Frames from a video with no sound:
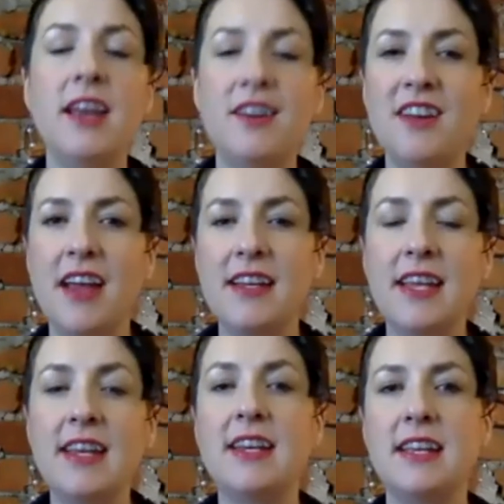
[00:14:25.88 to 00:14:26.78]

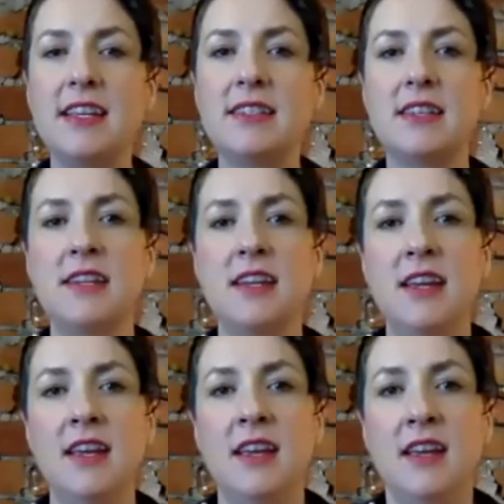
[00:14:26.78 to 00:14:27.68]
identities,
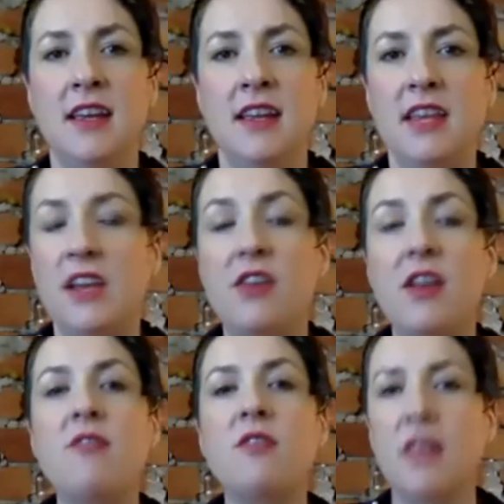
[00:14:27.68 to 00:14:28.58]
that you're
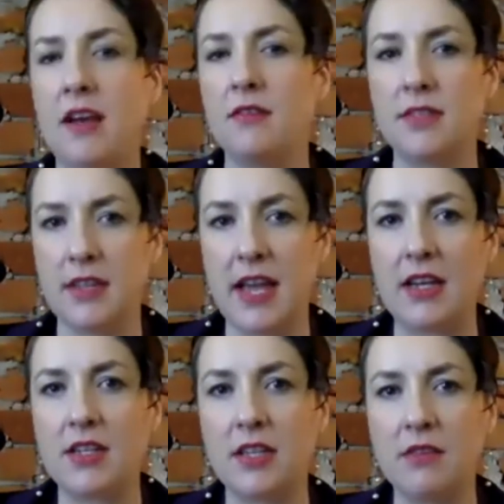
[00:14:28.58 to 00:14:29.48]
never allowed to
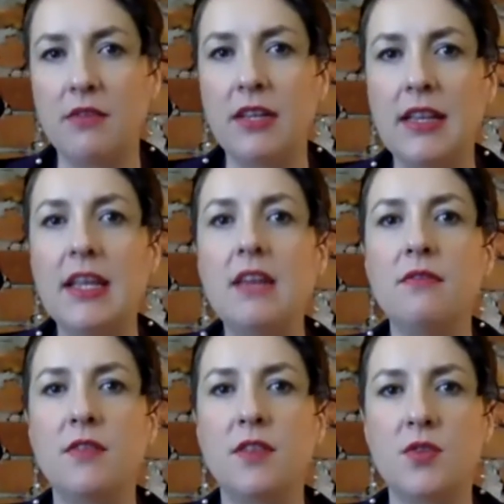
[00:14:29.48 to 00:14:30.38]
actually really
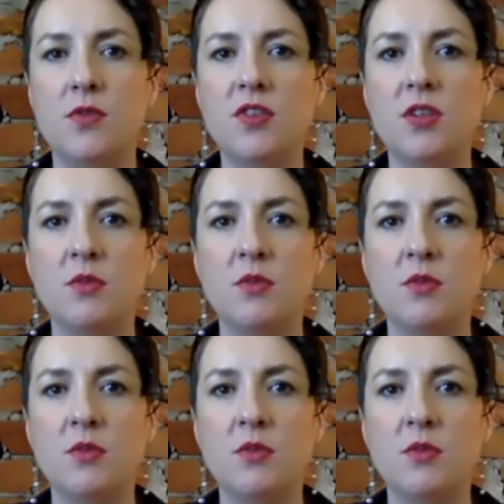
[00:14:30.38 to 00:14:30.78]
leave the short-term